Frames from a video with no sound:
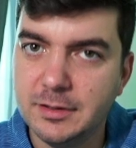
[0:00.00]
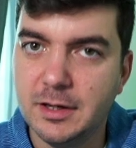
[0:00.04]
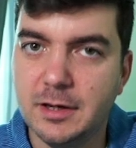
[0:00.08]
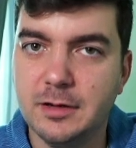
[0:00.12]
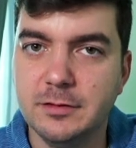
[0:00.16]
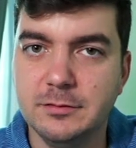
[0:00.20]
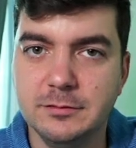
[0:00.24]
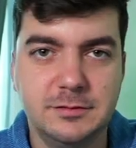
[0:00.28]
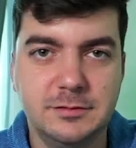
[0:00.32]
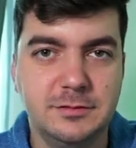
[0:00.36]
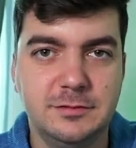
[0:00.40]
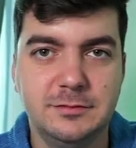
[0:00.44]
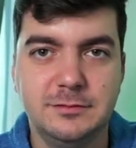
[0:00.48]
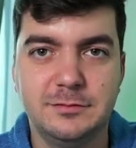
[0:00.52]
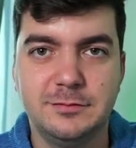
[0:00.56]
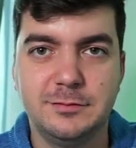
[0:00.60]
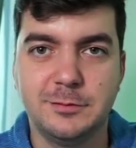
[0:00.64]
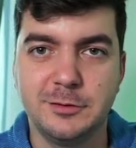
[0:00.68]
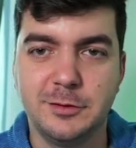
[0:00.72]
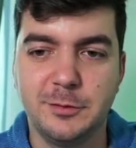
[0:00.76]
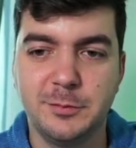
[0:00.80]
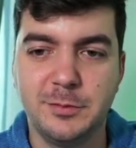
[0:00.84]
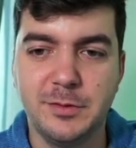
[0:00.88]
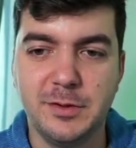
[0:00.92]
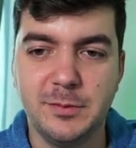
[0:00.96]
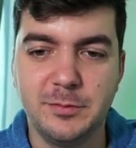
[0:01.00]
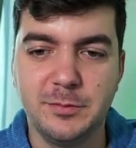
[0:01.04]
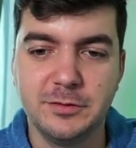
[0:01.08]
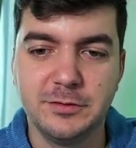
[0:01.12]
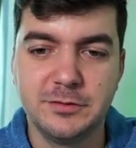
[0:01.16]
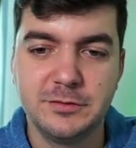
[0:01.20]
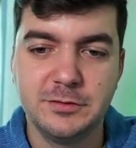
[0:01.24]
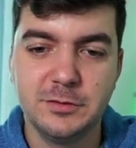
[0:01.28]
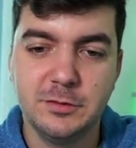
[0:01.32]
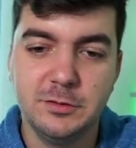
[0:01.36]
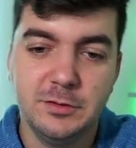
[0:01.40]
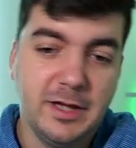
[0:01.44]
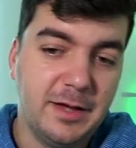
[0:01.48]
out for the
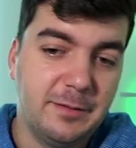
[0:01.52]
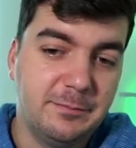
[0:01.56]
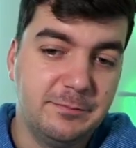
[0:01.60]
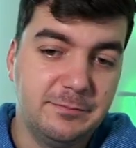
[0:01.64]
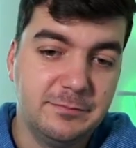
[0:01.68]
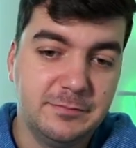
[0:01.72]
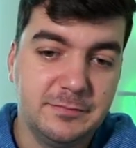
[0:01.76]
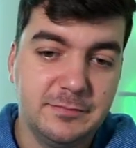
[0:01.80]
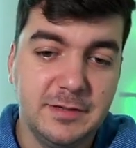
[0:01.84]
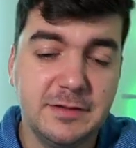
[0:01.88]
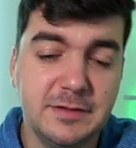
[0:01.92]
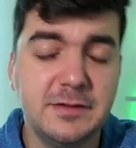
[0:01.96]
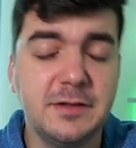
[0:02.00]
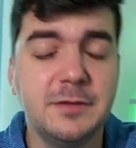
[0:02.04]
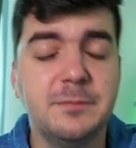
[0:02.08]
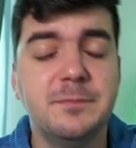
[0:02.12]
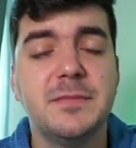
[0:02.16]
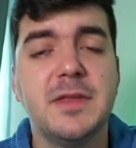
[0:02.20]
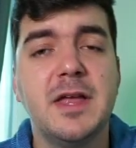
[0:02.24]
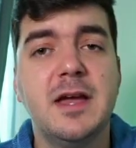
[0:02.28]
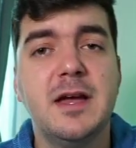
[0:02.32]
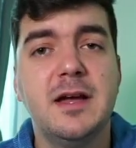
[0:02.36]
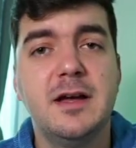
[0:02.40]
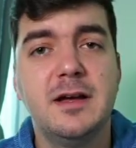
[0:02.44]
people. So yeah, let's see.